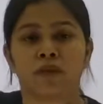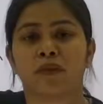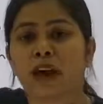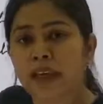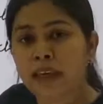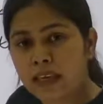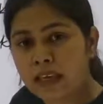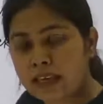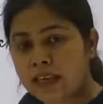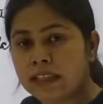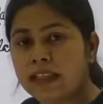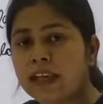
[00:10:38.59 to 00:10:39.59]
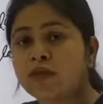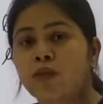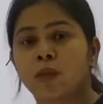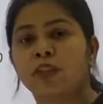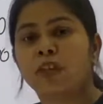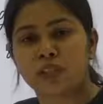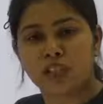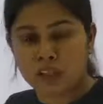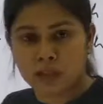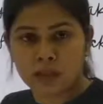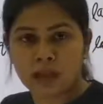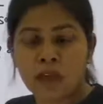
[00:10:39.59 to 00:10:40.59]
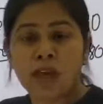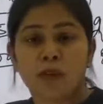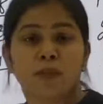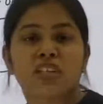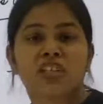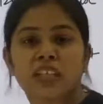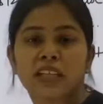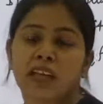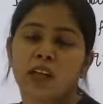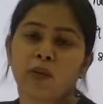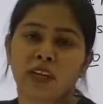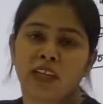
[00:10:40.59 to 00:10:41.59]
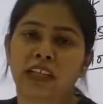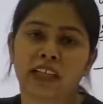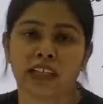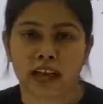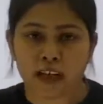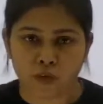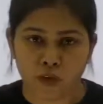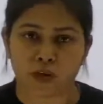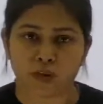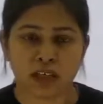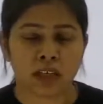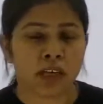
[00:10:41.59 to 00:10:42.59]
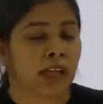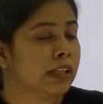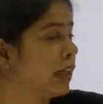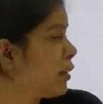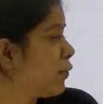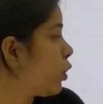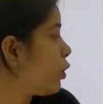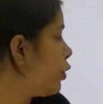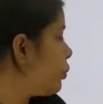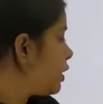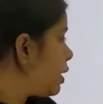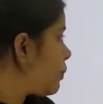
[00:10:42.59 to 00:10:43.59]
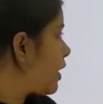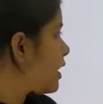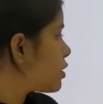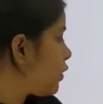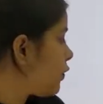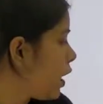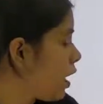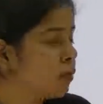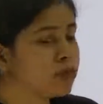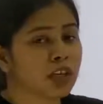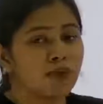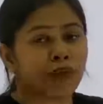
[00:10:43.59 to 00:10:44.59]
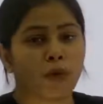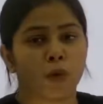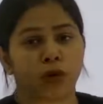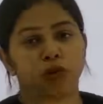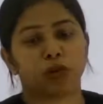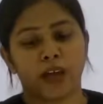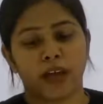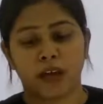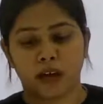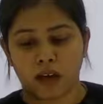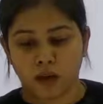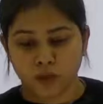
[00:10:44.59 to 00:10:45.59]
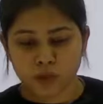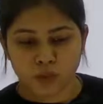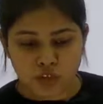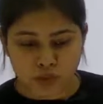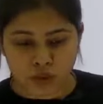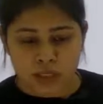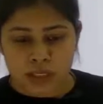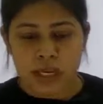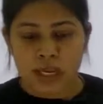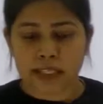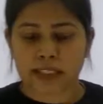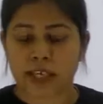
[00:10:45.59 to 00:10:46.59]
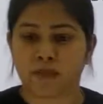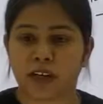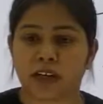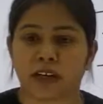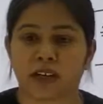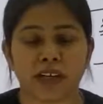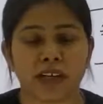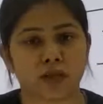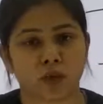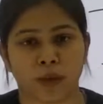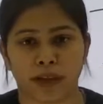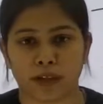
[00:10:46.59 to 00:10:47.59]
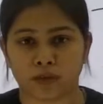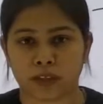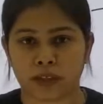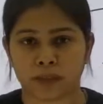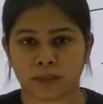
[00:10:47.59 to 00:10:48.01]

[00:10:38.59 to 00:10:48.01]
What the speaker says: I can get that from the machine. Machine can predict that for me, that what would be the price of a house if I want to buy a house which is 700 square feet.